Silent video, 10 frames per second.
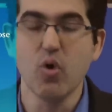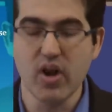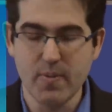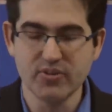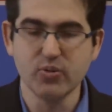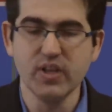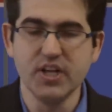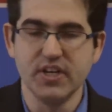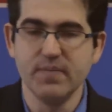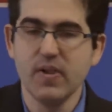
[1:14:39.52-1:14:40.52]
nor inhibits
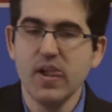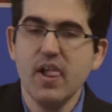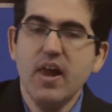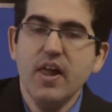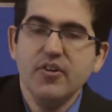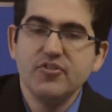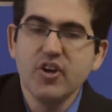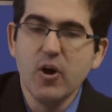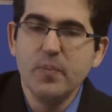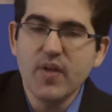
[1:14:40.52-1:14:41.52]
religion.
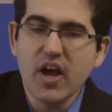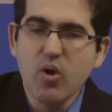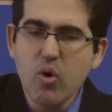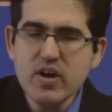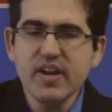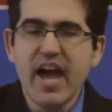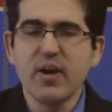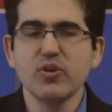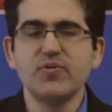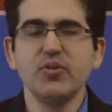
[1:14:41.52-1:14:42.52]
So according to
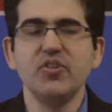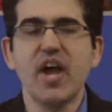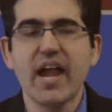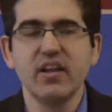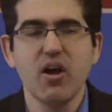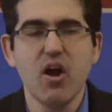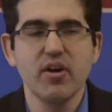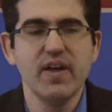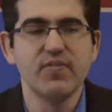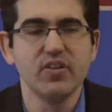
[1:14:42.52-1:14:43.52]
Edwards versus
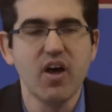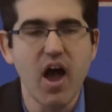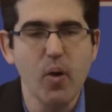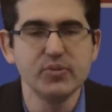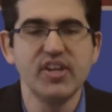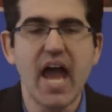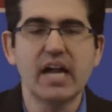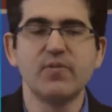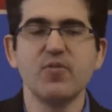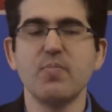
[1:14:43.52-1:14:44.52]
Aguillard, if the law was
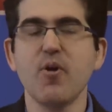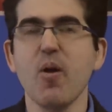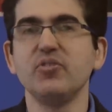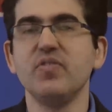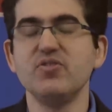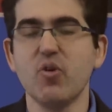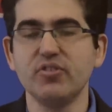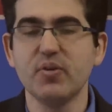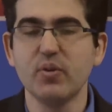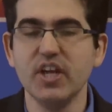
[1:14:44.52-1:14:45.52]
enacted for the purpose of
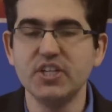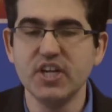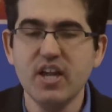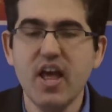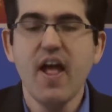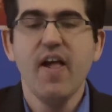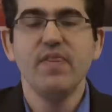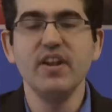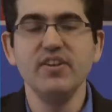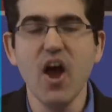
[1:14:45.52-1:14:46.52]
endorsing religion,
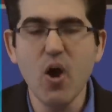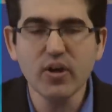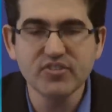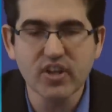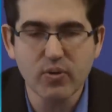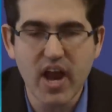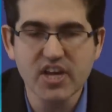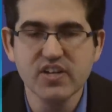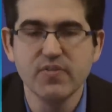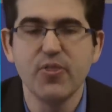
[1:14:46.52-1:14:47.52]
then no
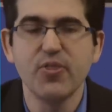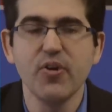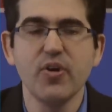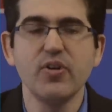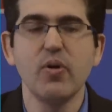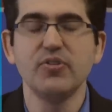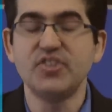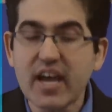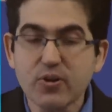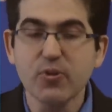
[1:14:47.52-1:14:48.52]
consideration of the third,
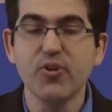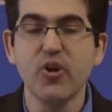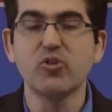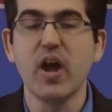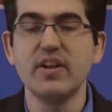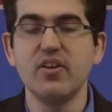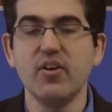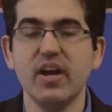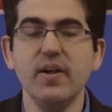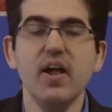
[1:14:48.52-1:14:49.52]
second or third
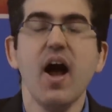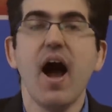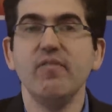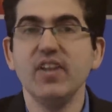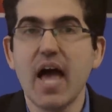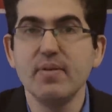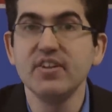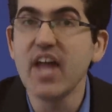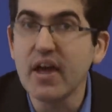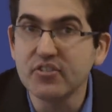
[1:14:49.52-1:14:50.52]
criteria of Lemon
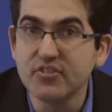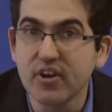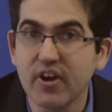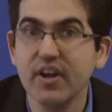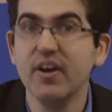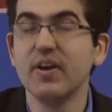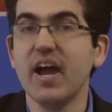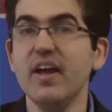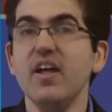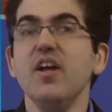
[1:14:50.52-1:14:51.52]
is necessary.
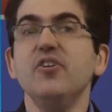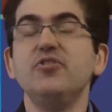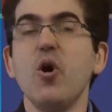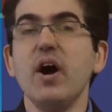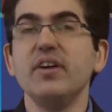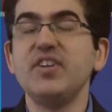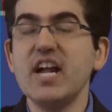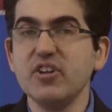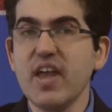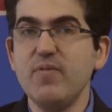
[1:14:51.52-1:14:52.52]
Okay? So
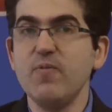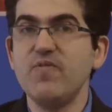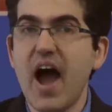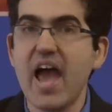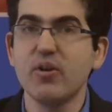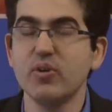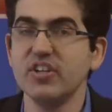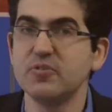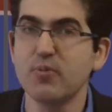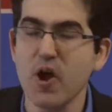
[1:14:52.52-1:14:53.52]
essentially, if you find a
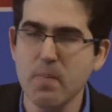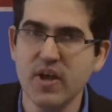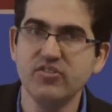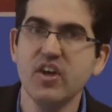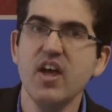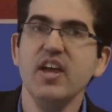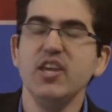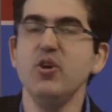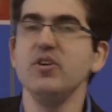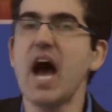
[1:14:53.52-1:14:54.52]
religious purpose,
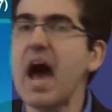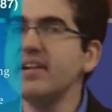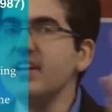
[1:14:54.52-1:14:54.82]
you do not